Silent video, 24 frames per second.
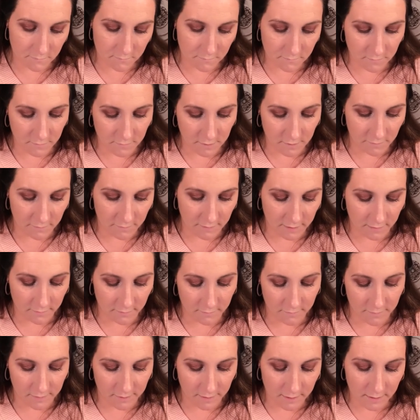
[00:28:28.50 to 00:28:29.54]
If I can
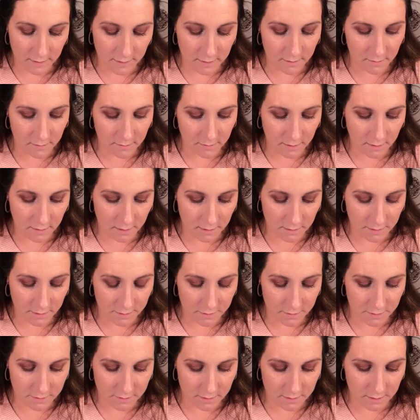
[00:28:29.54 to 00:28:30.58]
find it on here, I
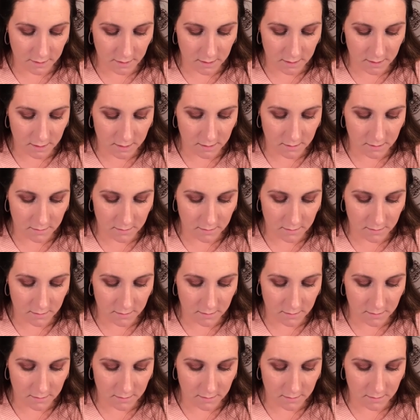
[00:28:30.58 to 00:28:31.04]
just seen it.